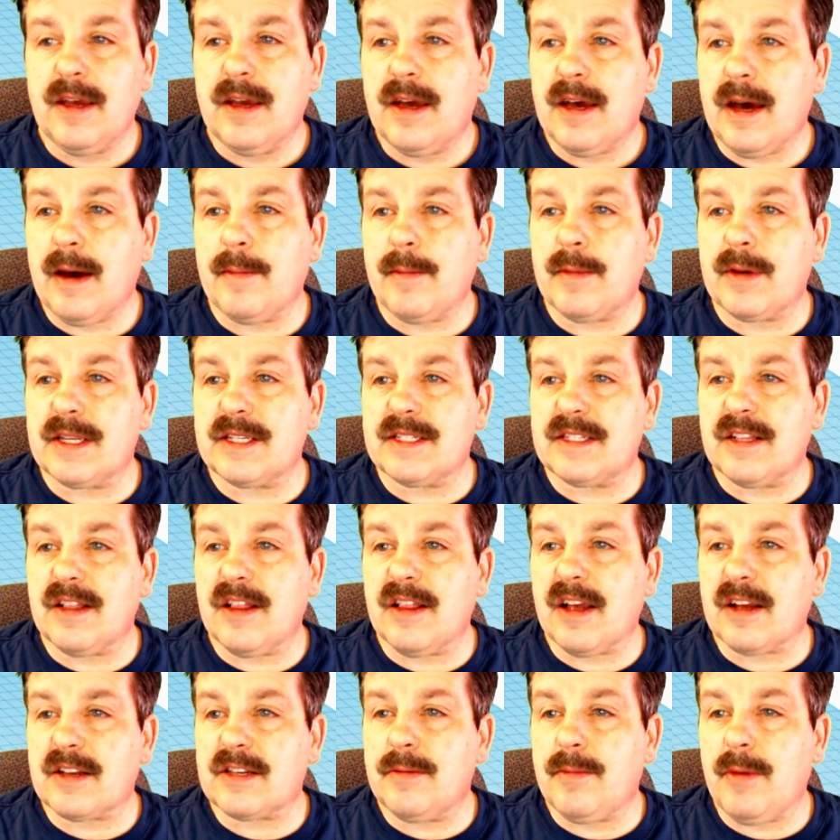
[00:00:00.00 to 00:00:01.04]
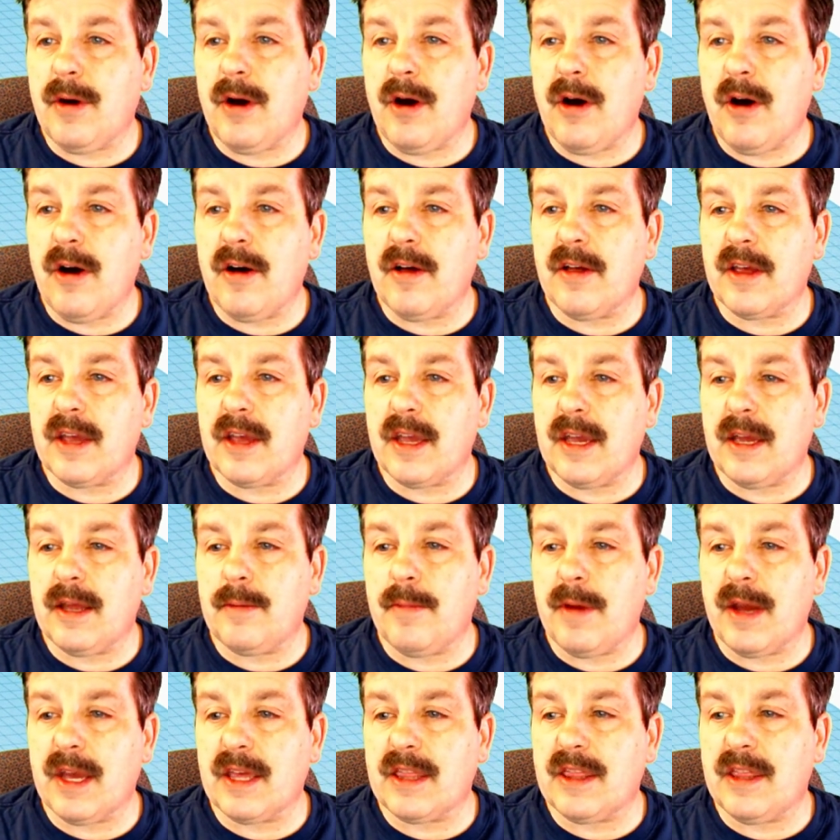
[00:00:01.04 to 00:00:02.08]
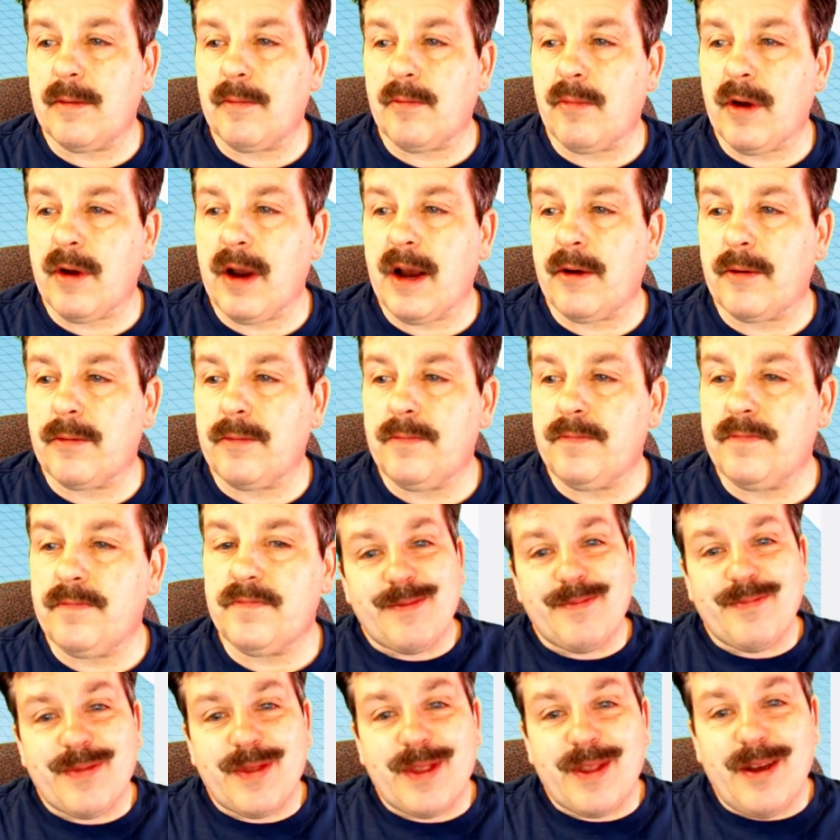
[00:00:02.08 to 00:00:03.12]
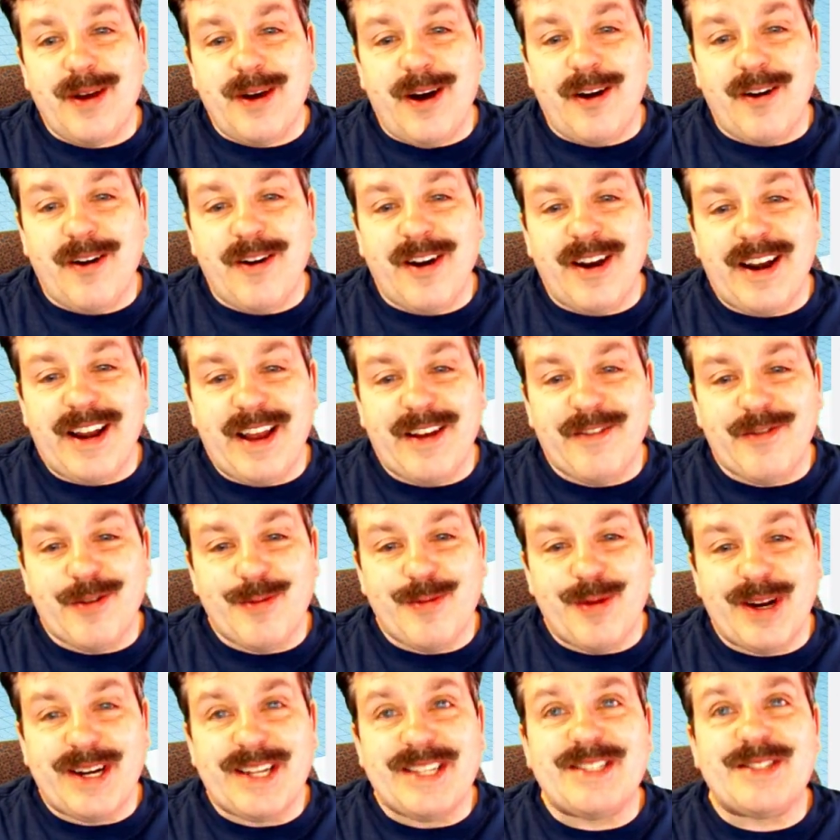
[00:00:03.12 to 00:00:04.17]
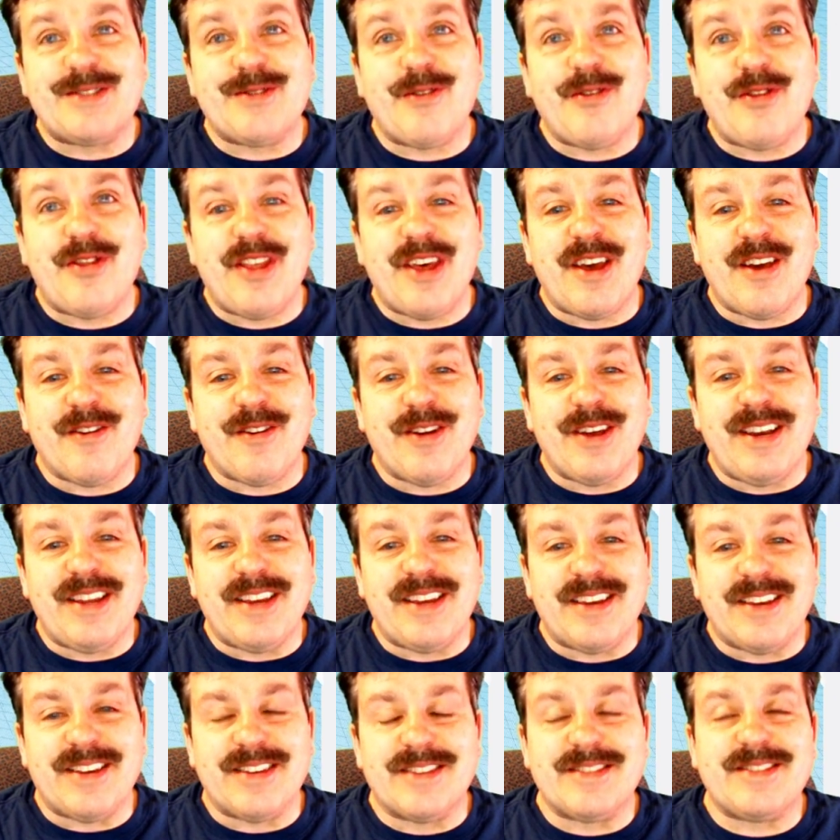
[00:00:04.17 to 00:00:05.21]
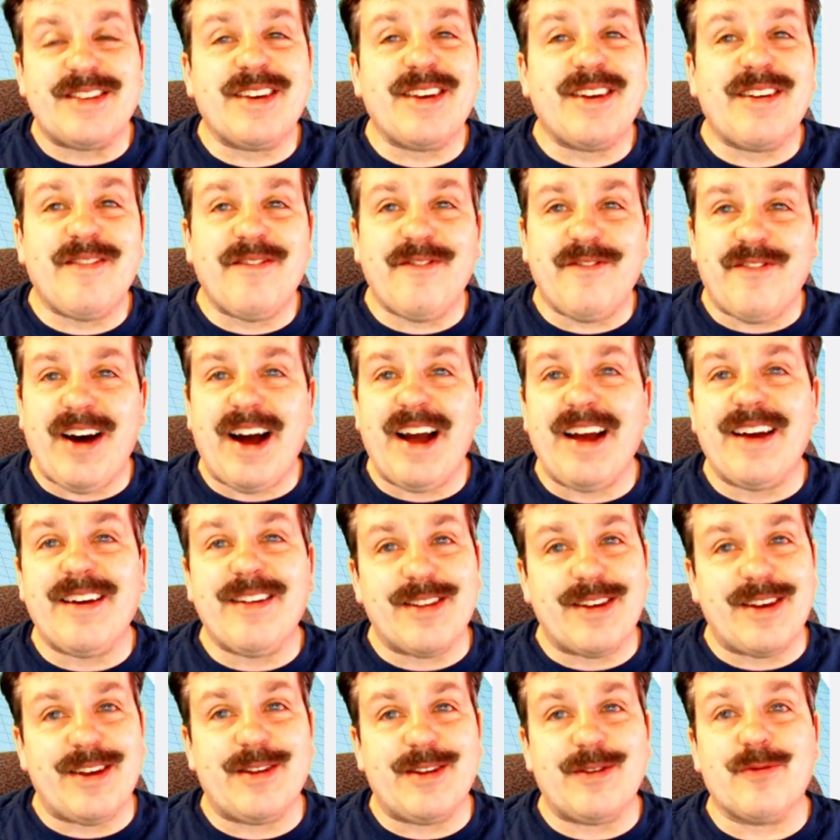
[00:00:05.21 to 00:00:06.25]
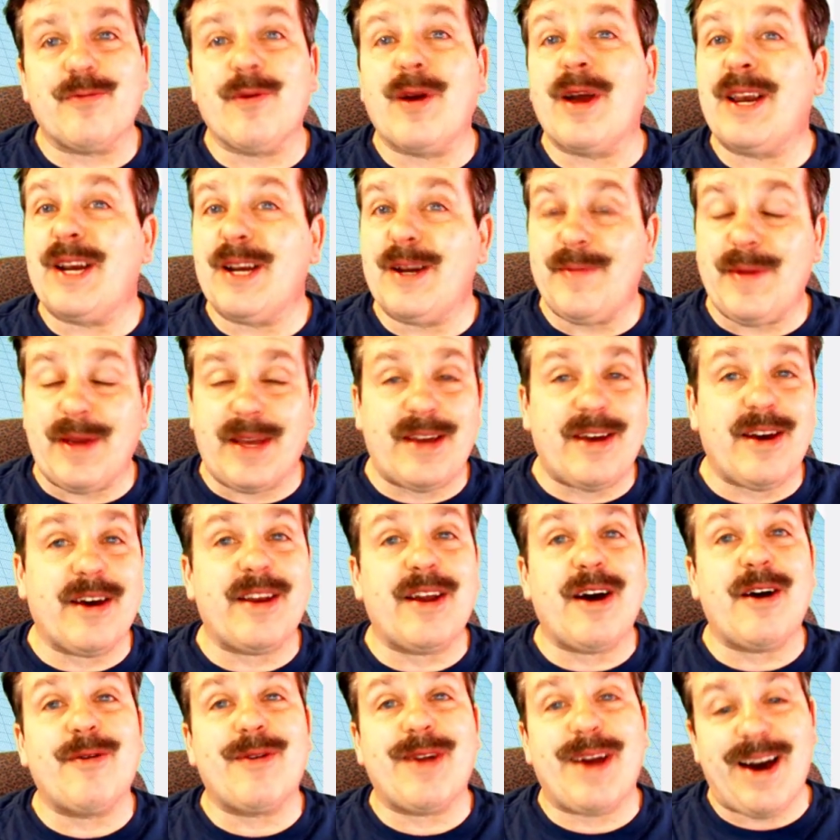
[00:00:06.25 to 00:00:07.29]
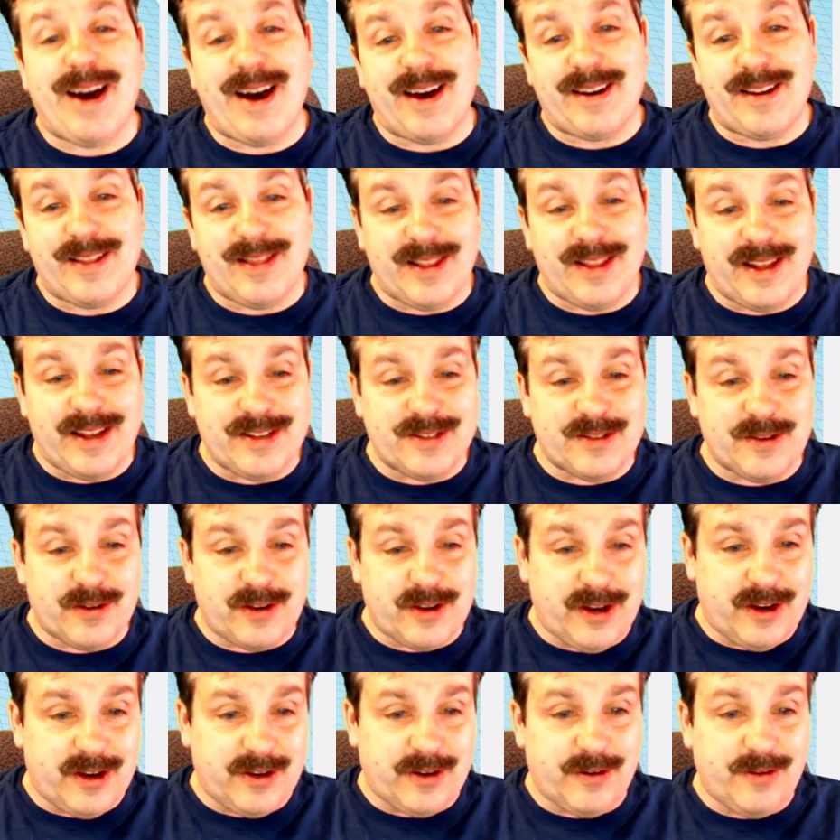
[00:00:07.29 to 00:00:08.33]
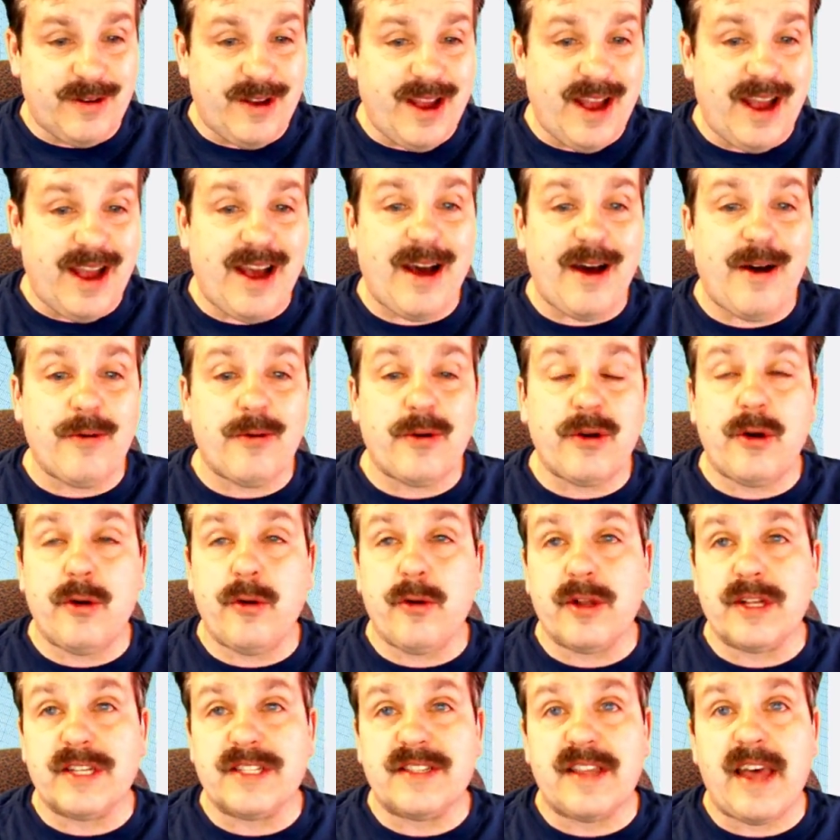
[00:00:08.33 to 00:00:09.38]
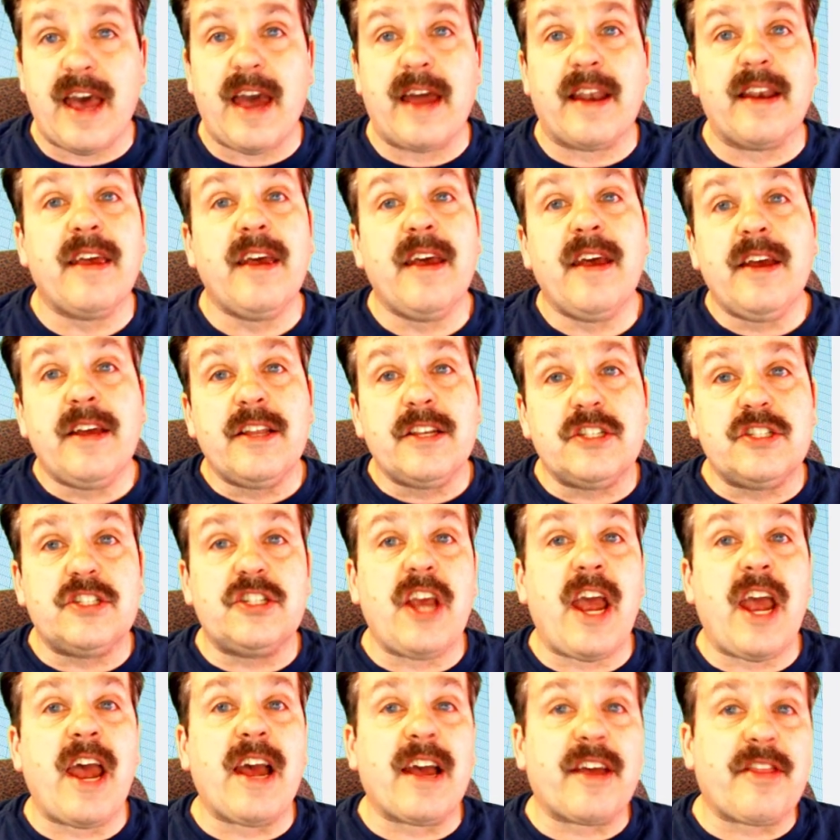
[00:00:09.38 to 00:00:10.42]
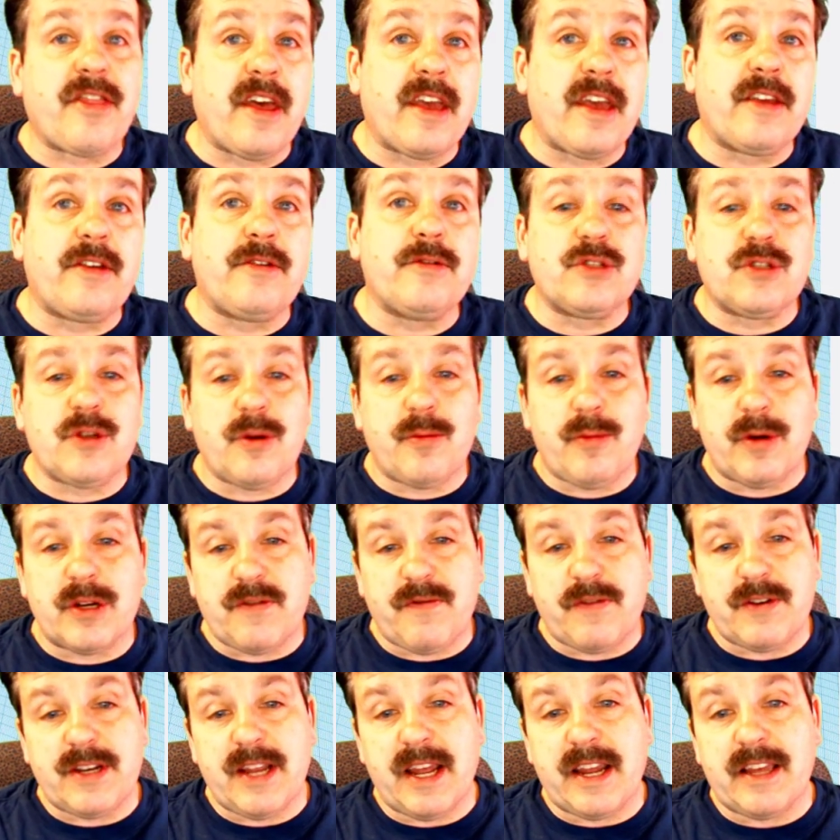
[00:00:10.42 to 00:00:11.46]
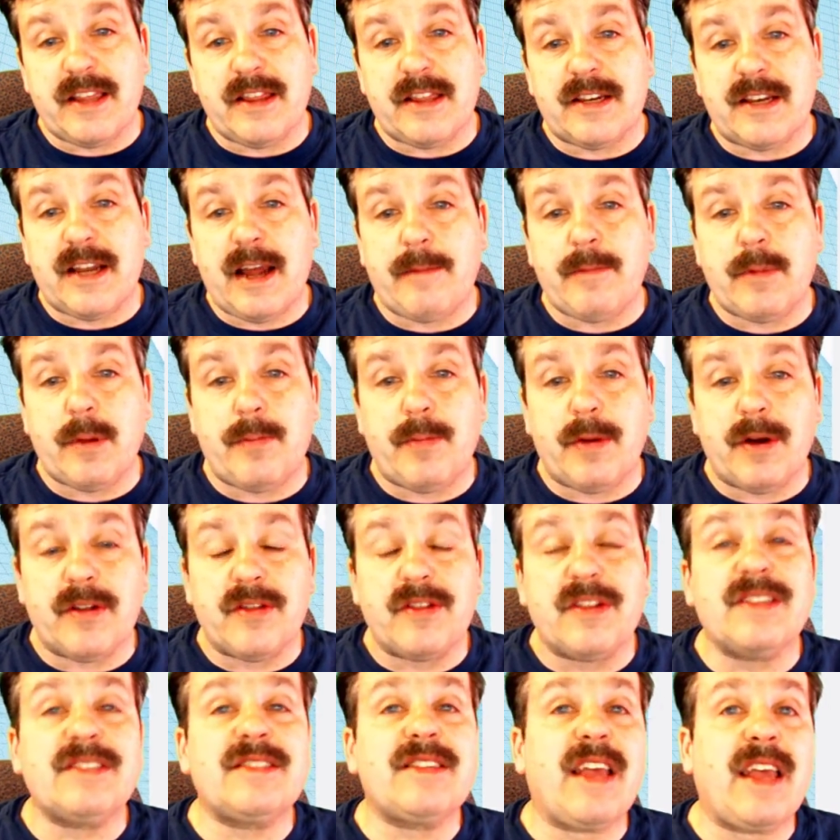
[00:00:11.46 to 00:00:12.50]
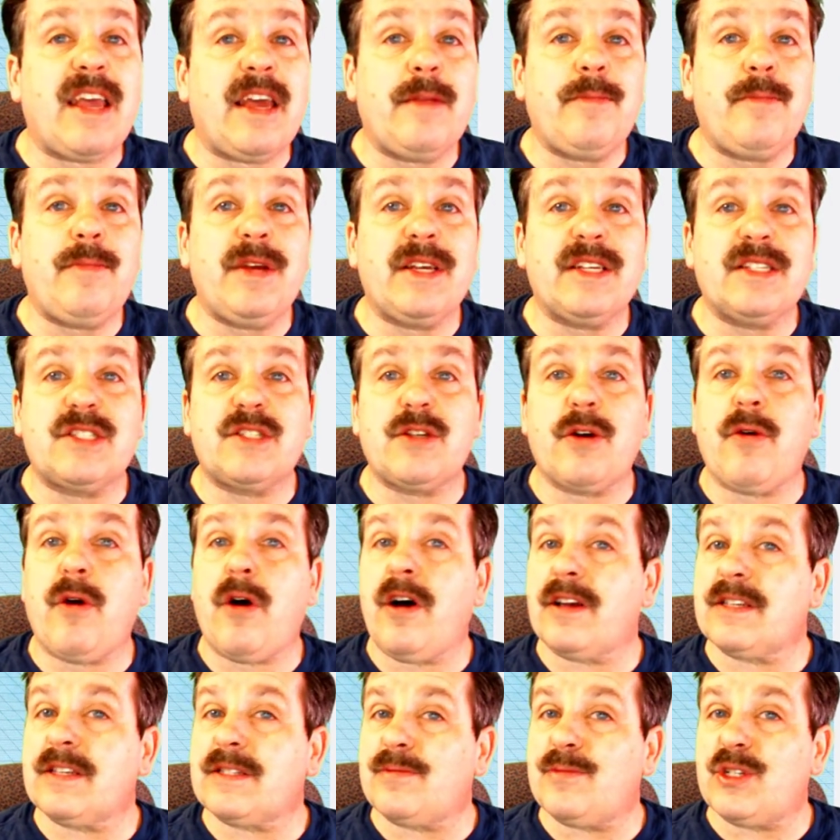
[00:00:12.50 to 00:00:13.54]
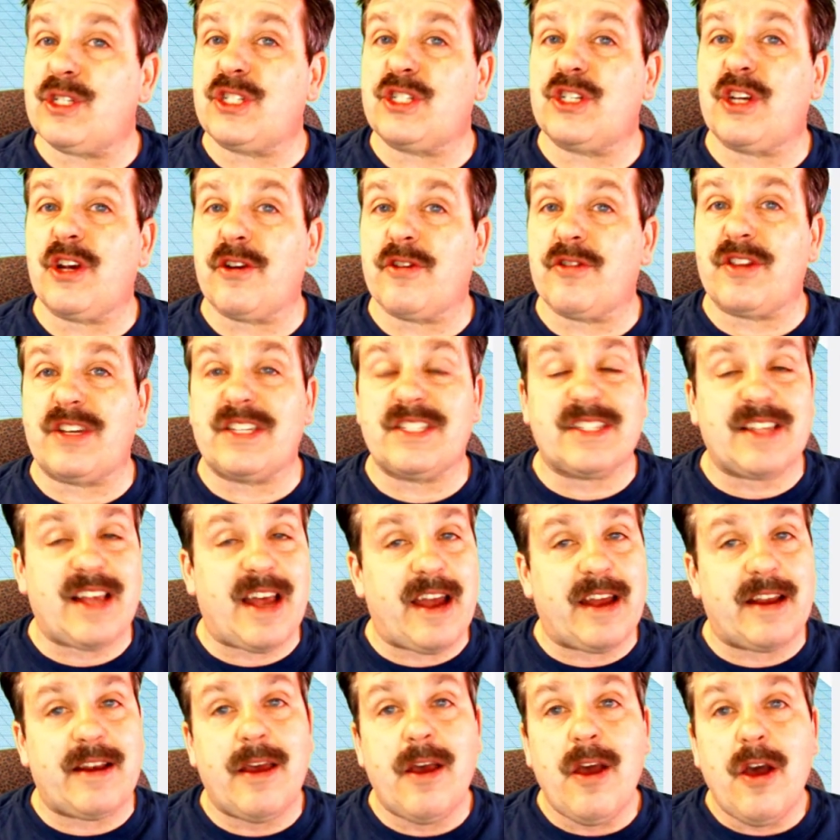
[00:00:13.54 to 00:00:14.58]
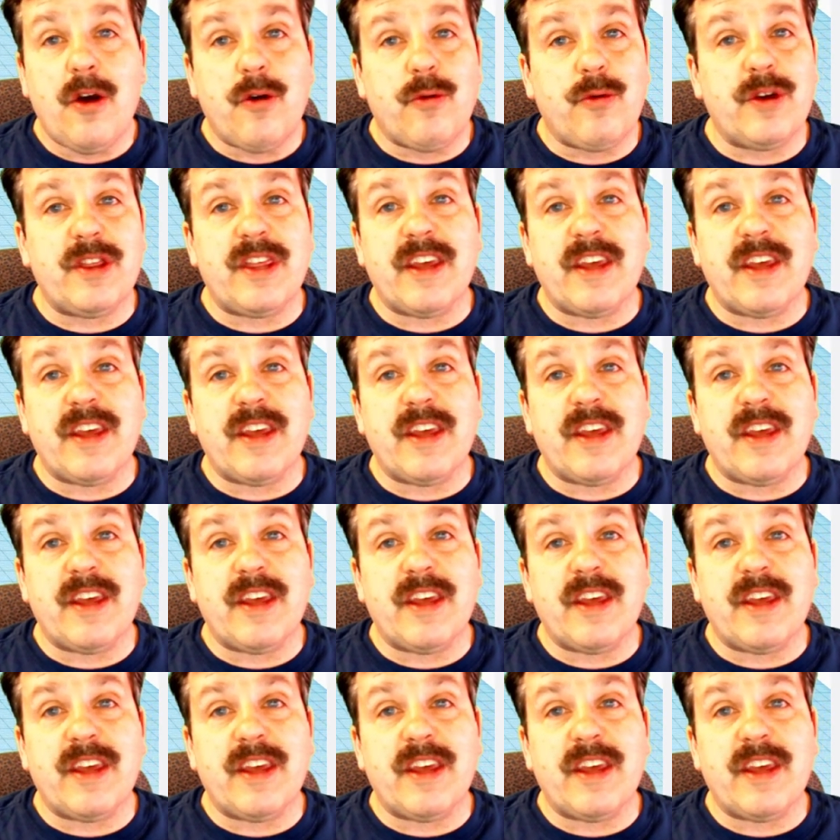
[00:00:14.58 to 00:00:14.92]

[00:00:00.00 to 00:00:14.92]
I'm going to select them all and make them brown. Alrighty everybody, so there it is violin ready to be cut out on a laser cutter. How cool is that? Jack, thank you so much for taking the time to build this and being so awesome to share the design with